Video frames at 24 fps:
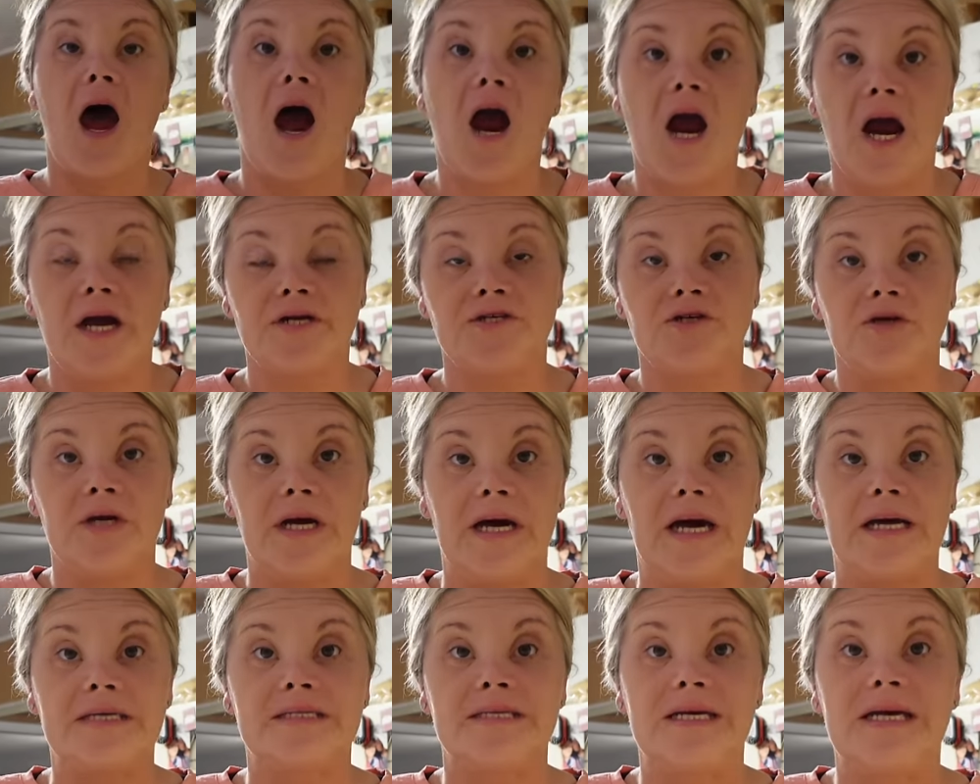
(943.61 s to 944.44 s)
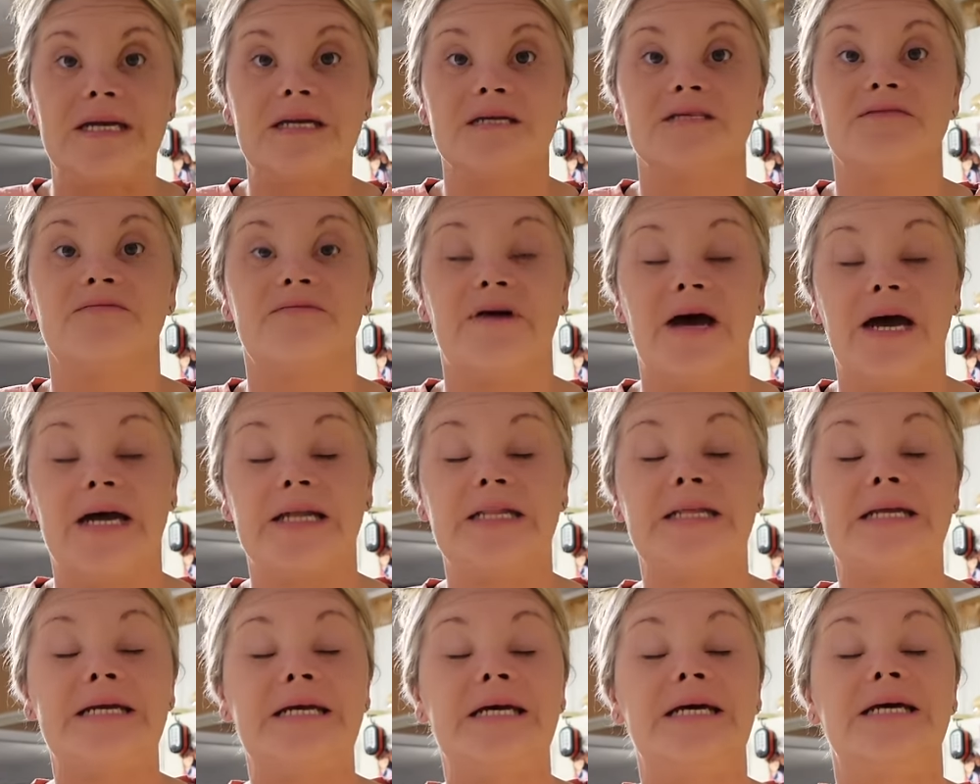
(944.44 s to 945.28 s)
All right, you guys, it is
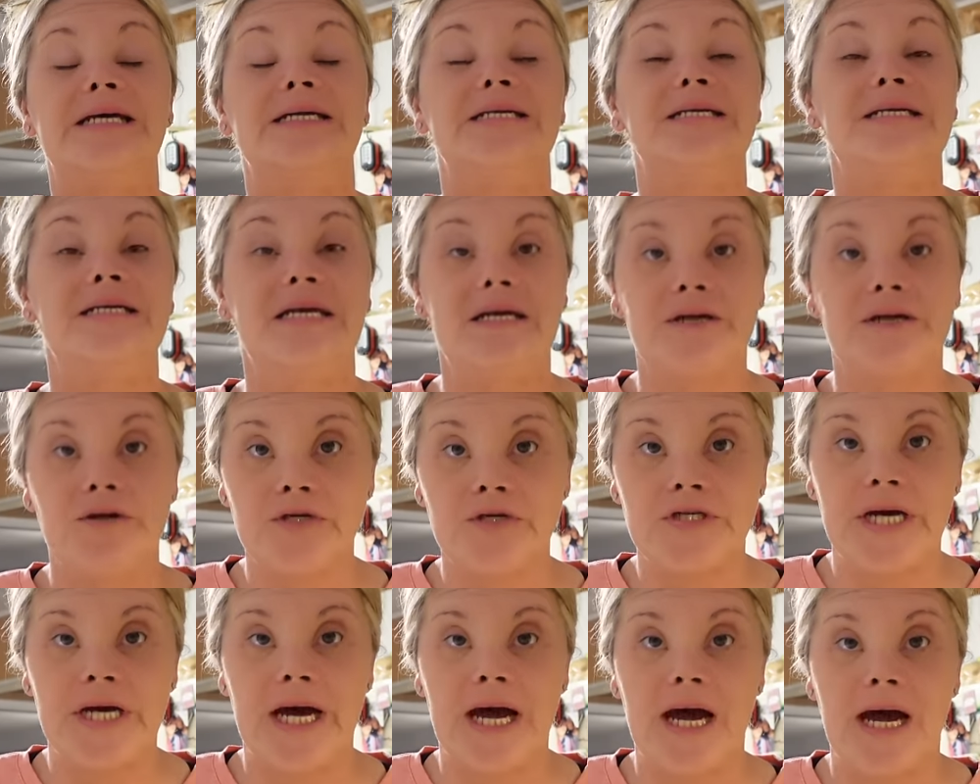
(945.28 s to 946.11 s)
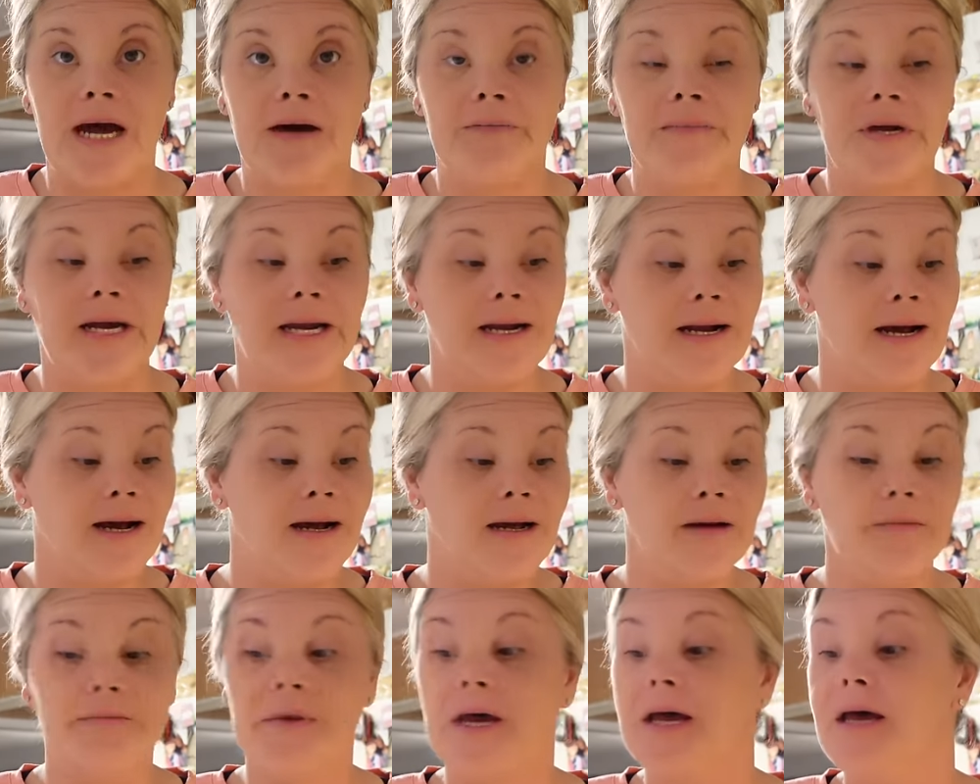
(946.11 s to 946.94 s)
finally dinner time, and I
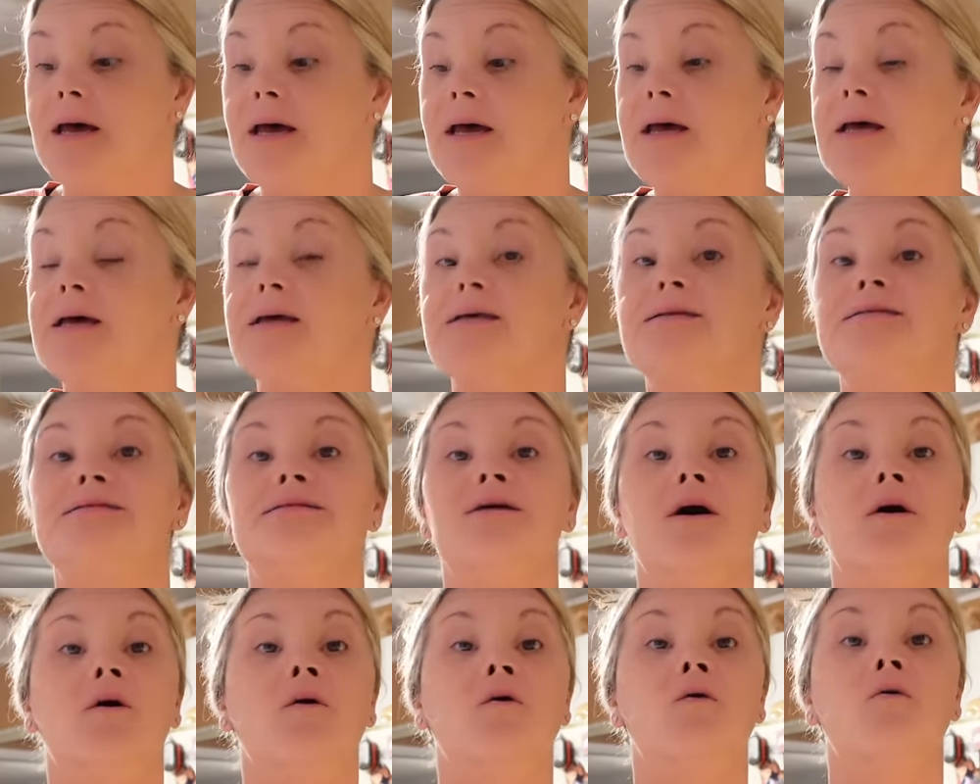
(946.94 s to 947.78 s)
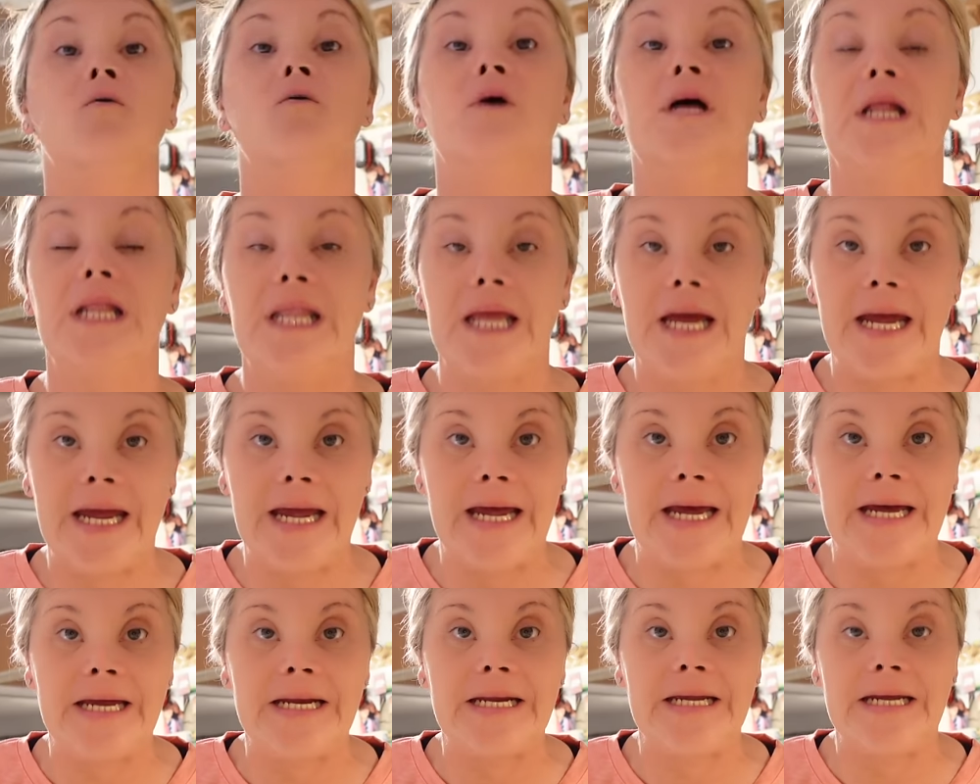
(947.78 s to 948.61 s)
am so
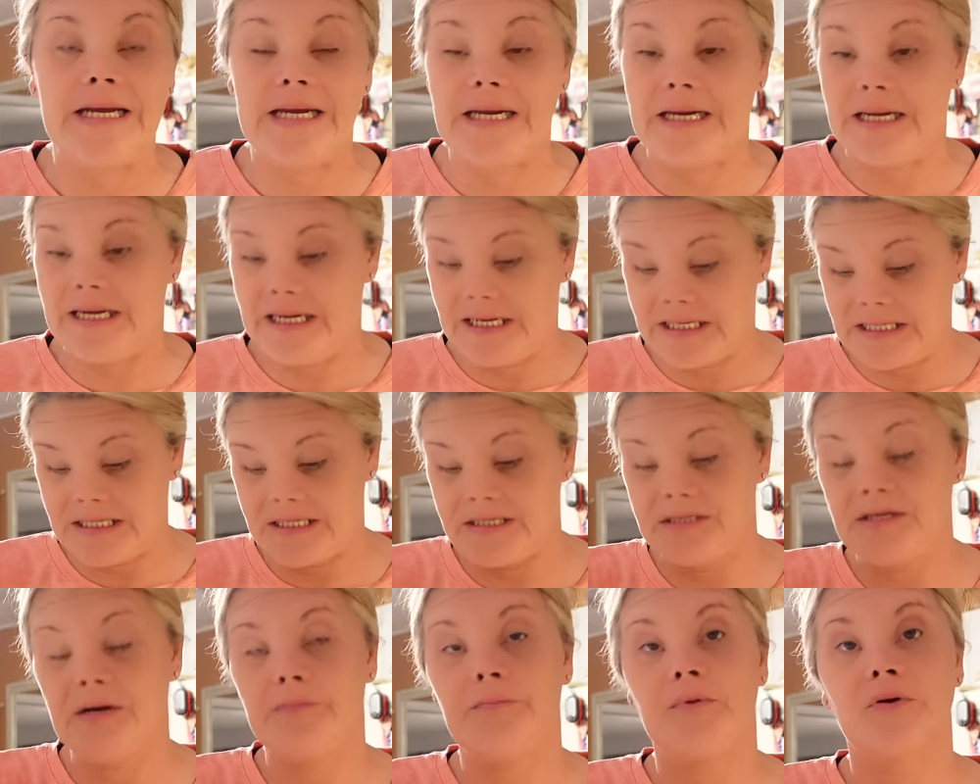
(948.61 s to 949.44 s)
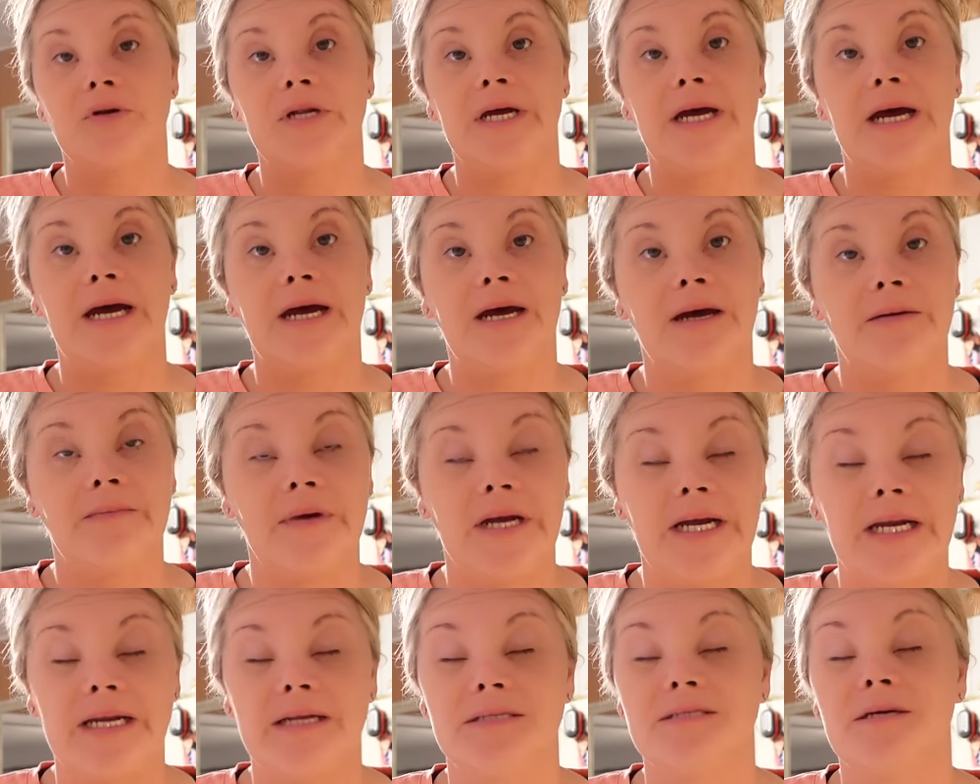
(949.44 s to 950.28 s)
glad it, it's supper time
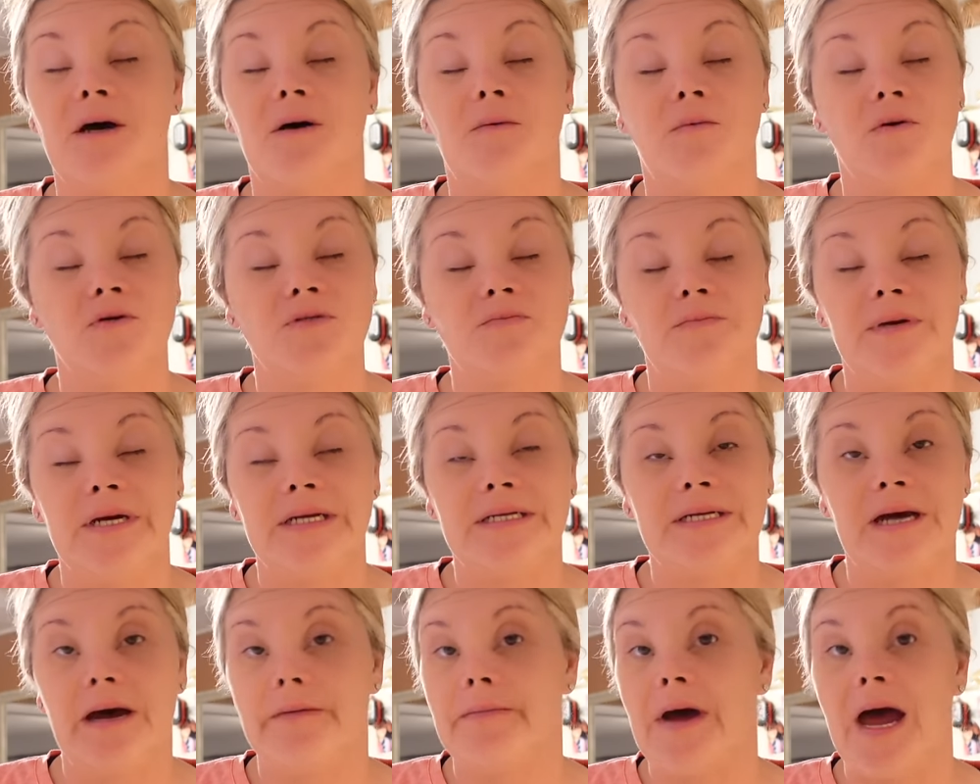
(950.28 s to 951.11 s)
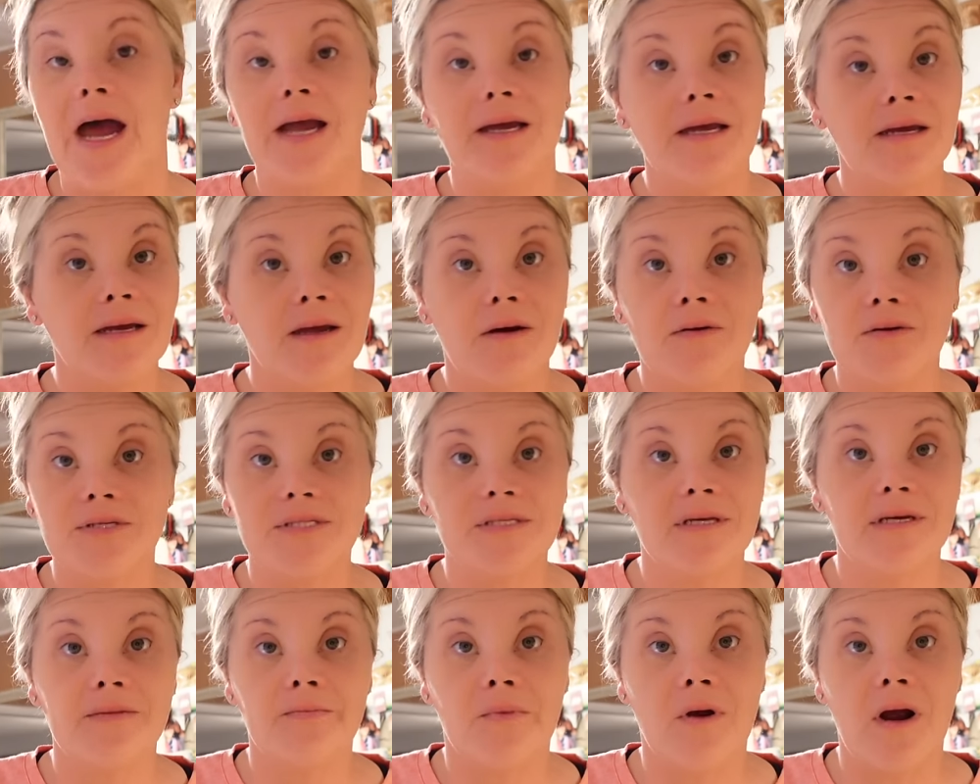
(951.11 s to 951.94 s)
and it's almost bedtime. I could go to
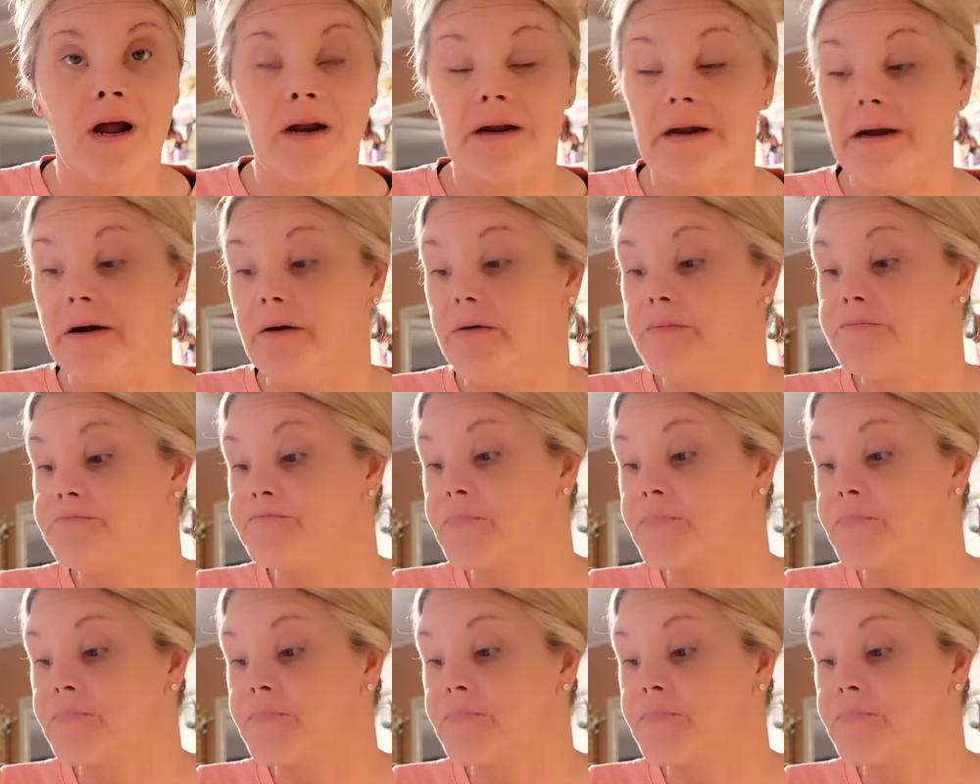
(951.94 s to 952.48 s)
sleep right now.